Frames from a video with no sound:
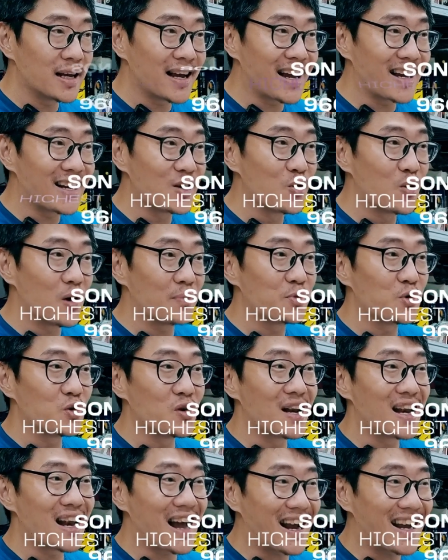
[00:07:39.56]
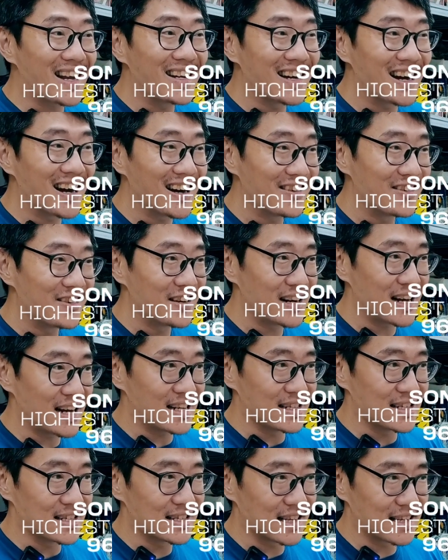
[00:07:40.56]
can go up to
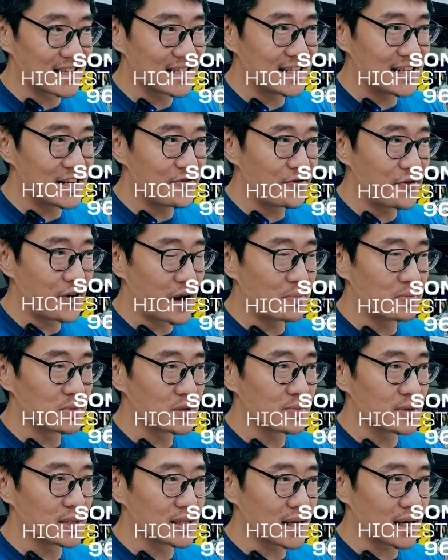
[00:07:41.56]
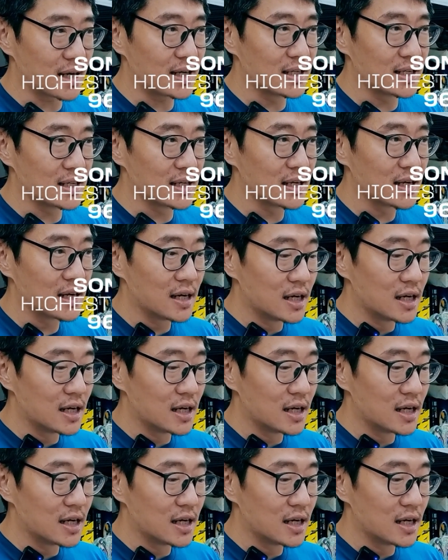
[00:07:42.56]
960 frames per second.